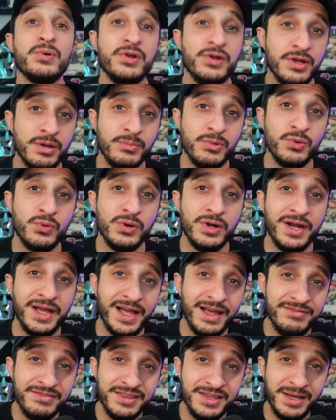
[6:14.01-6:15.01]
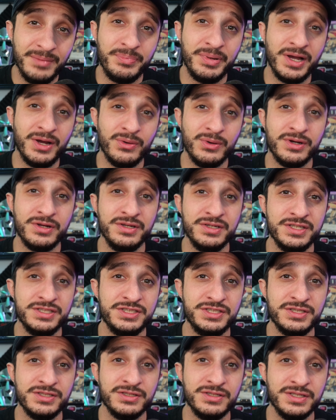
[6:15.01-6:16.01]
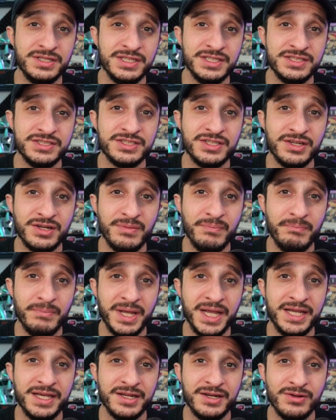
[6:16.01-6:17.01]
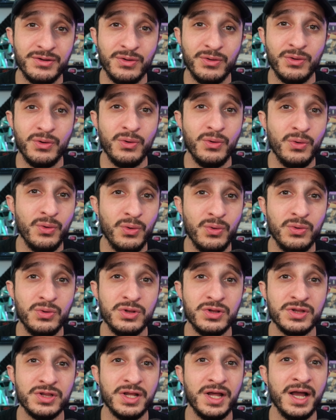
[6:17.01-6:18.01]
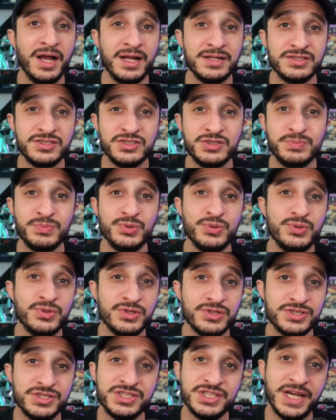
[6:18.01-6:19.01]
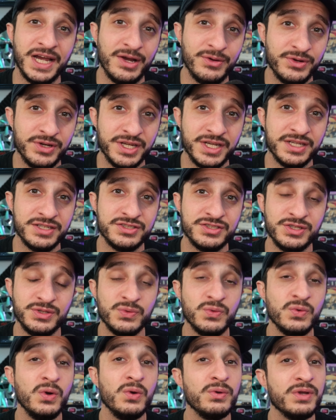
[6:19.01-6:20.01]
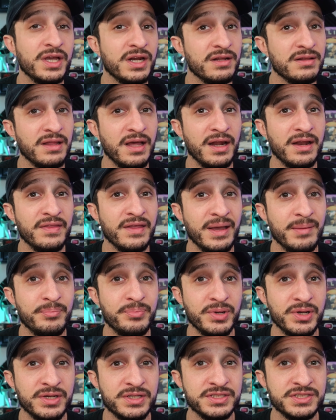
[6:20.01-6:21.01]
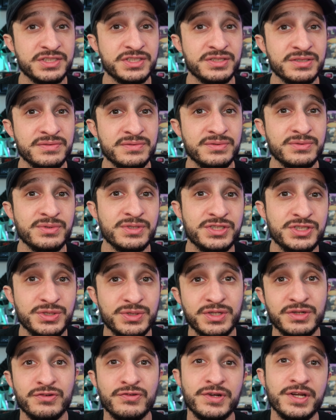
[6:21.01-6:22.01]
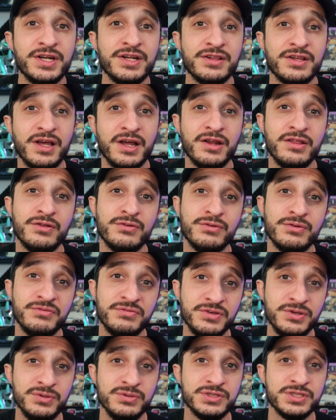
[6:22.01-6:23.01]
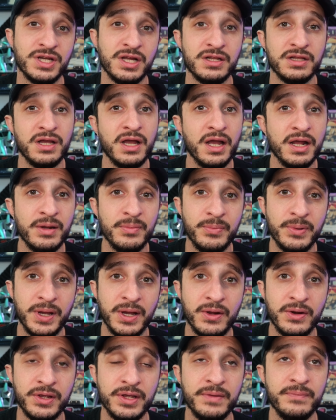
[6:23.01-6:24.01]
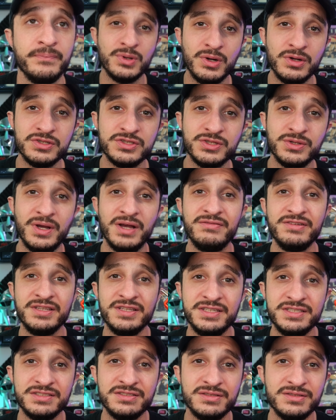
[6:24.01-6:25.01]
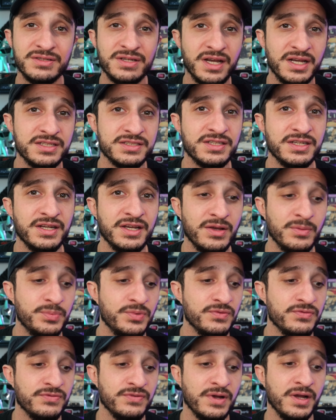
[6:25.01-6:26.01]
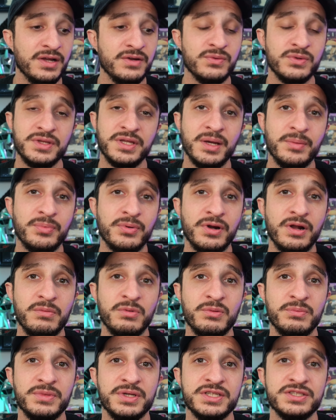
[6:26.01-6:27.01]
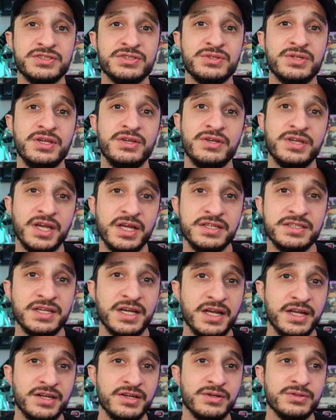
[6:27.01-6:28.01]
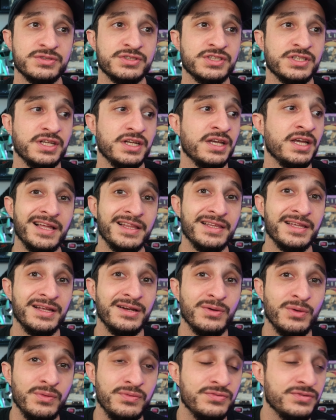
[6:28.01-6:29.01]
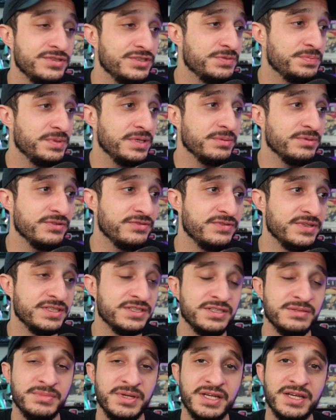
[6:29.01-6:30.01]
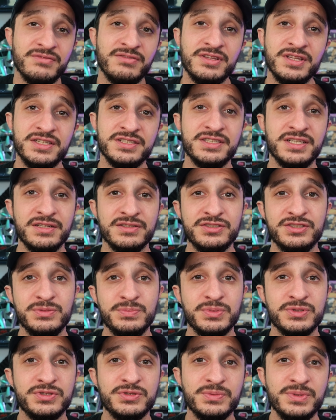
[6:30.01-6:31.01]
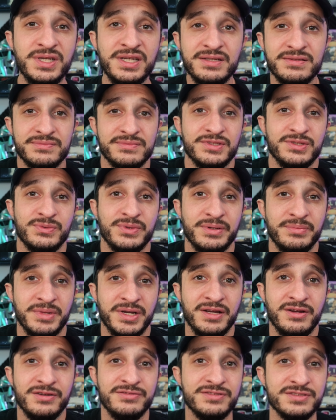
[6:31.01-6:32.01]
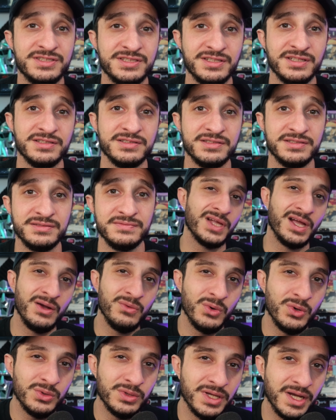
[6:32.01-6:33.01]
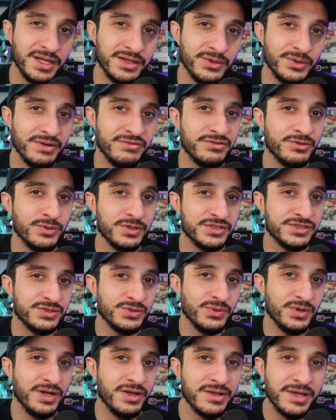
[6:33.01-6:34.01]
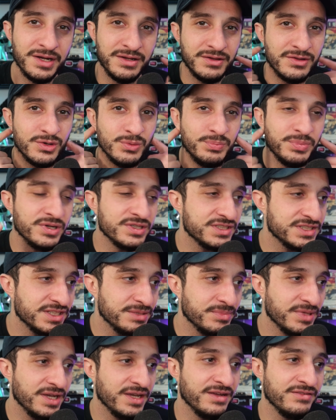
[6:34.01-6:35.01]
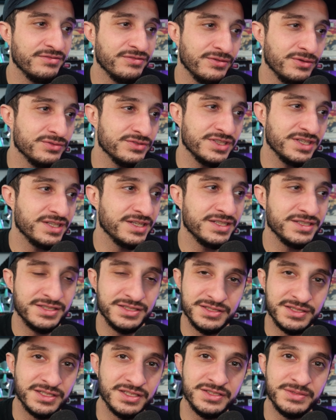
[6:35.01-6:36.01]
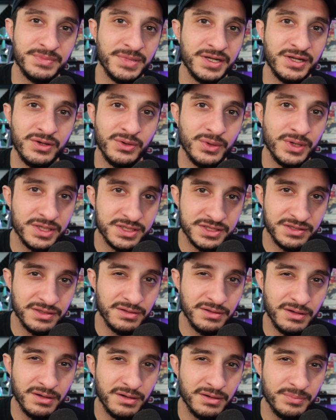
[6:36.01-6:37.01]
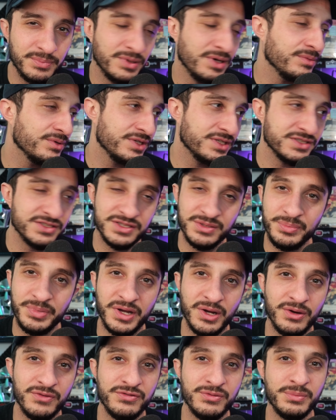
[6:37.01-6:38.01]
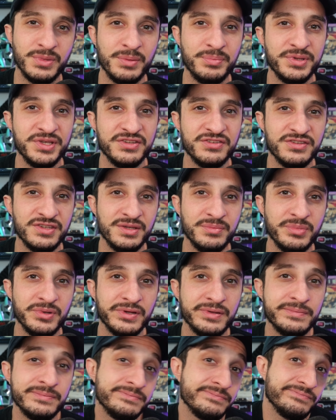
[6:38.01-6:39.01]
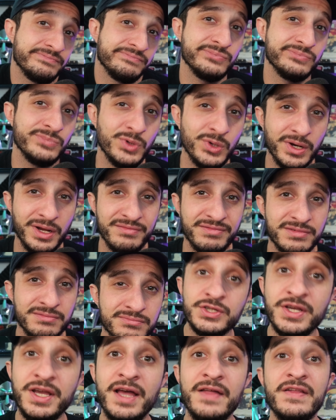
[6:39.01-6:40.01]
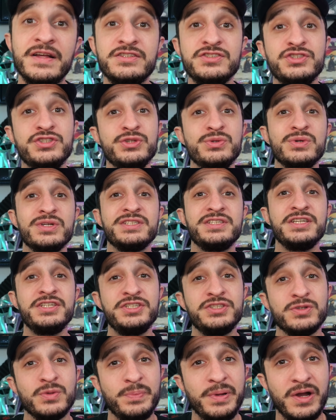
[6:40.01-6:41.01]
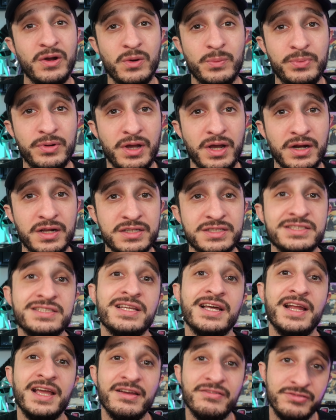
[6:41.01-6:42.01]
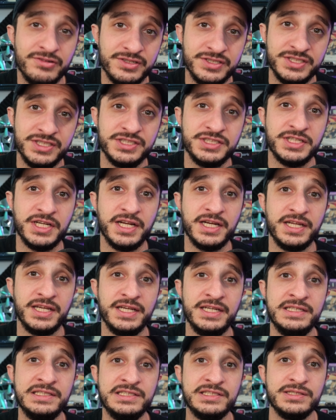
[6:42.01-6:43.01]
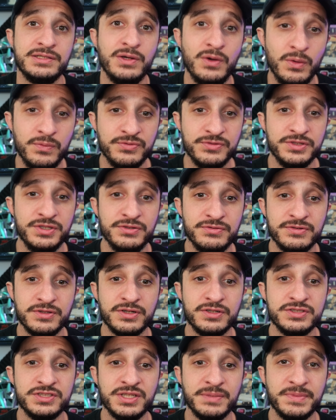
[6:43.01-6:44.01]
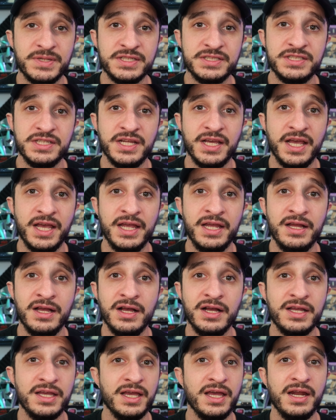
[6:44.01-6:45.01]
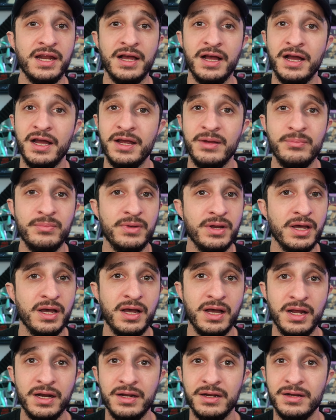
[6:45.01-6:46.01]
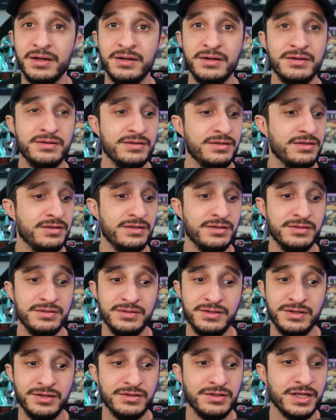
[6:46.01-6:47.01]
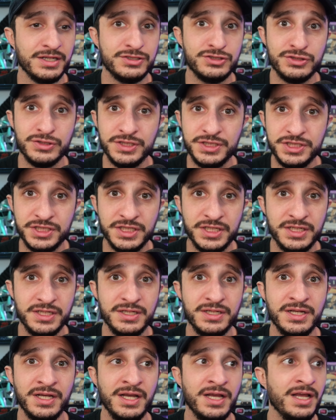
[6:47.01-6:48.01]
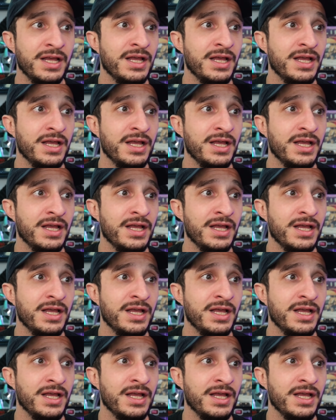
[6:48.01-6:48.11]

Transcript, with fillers: But number one, having that power conditioner is going to make it a whole lot smoother sounding. So you won't get a lot of that buzz which you can read a lot of the reviews online about it. But also, having this little guy is going to help you find what that problem is, so that you can diagnose it, and then hopefully just be able to fix it and make everything sound super sweet the way my office does. I won't lie, though, every once in a while I get a little buzzing in my headphones. I think it's just because of my Go XLR, probably because of the power from my PC, but whatever. Yeah, that's two additional power products that every DJ needs. Hopefully, you've learned something today. Again, I am not an electrician.